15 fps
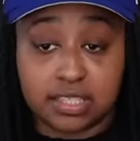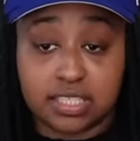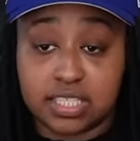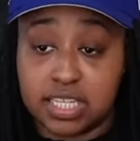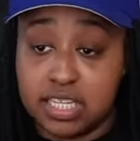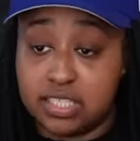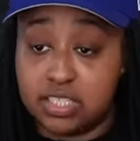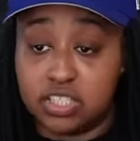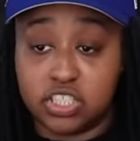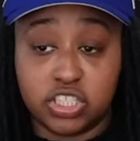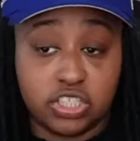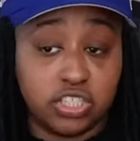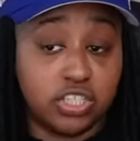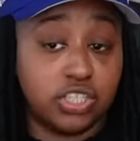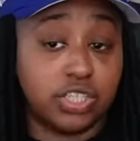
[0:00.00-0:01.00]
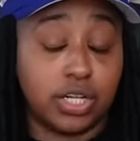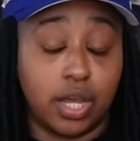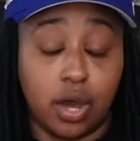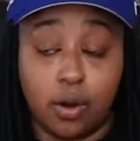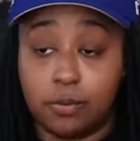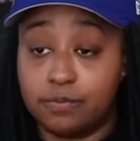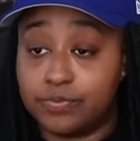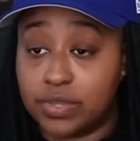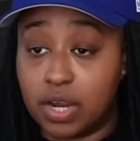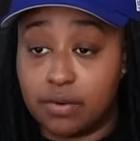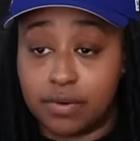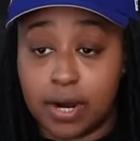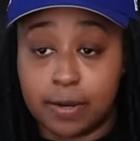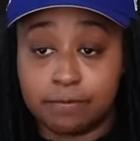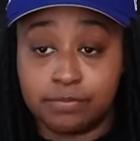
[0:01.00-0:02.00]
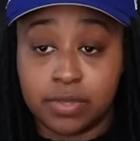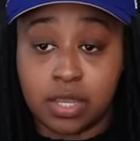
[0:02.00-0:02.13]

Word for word: season. She good to go. All right.